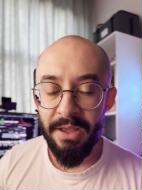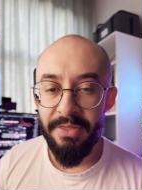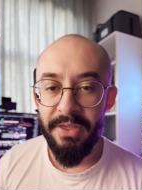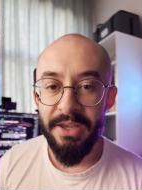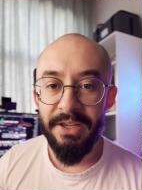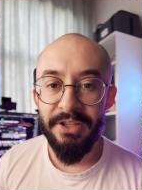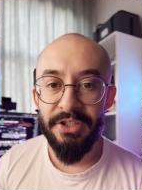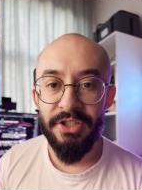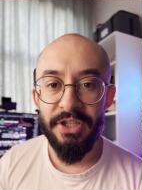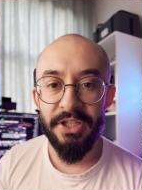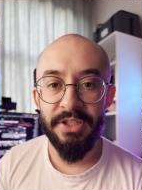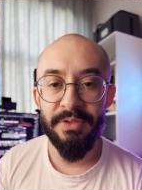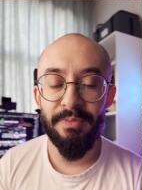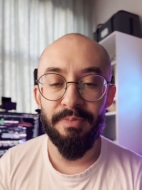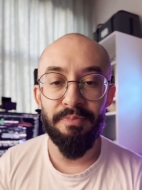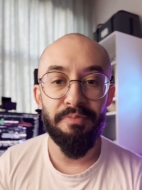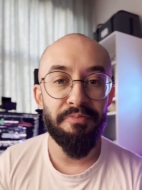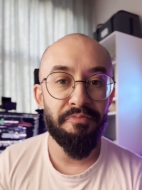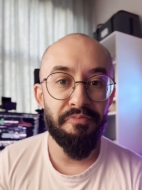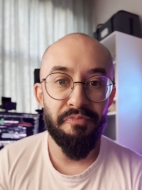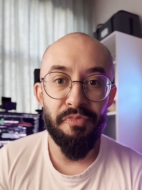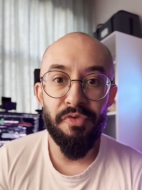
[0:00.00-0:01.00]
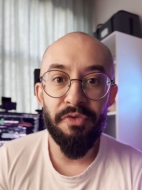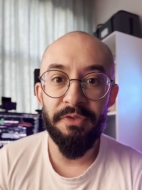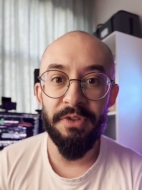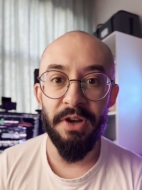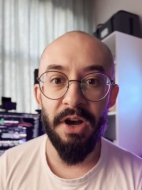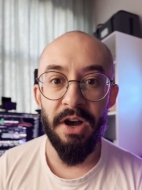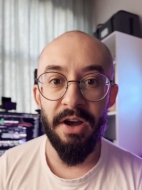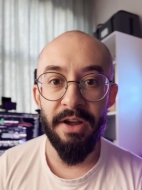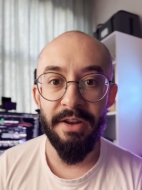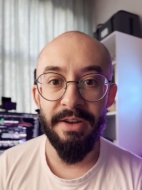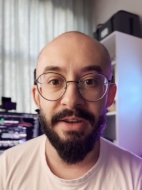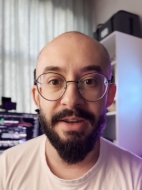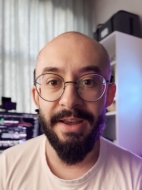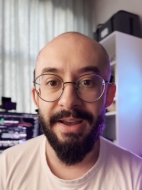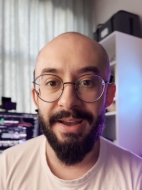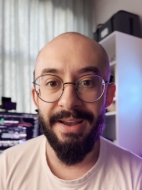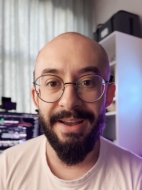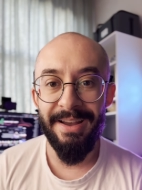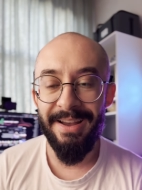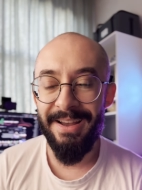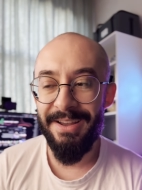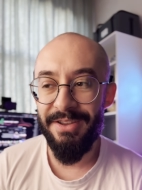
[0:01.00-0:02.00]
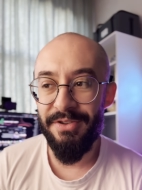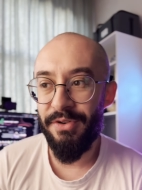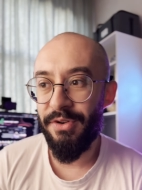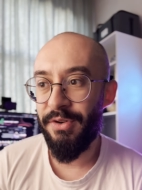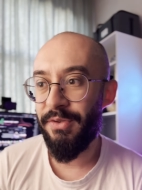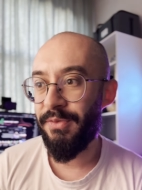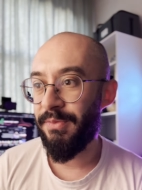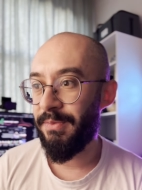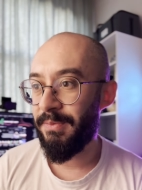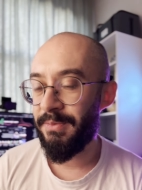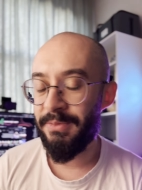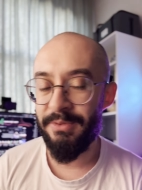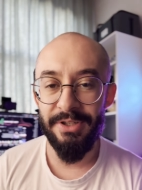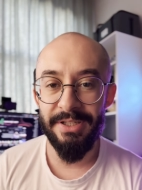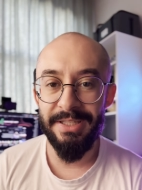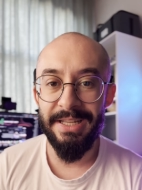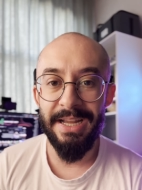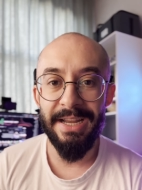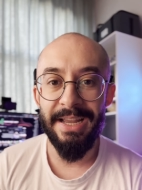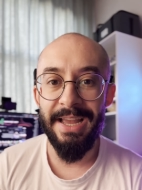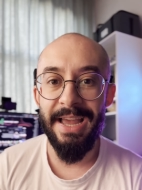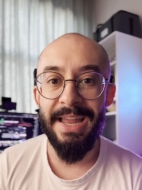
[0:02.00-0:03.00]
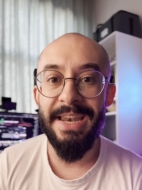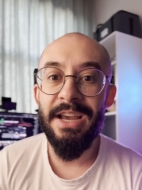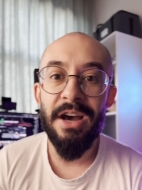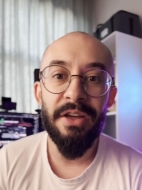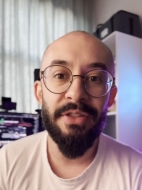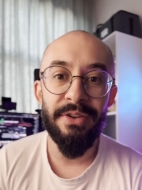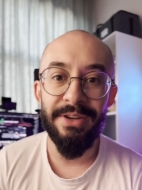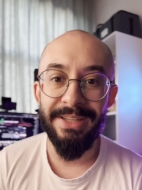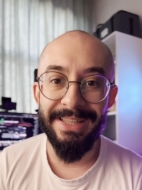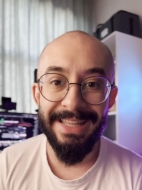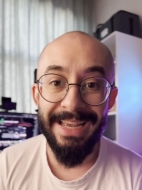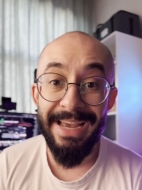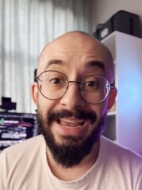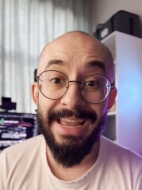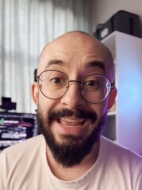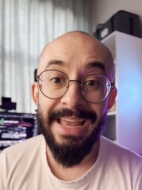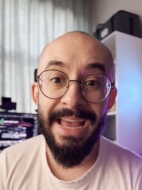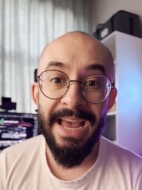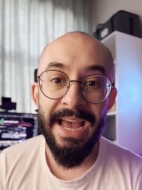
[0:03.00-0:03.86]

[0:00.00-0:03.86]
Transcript: things just moved on, uh, you know, just like any other day.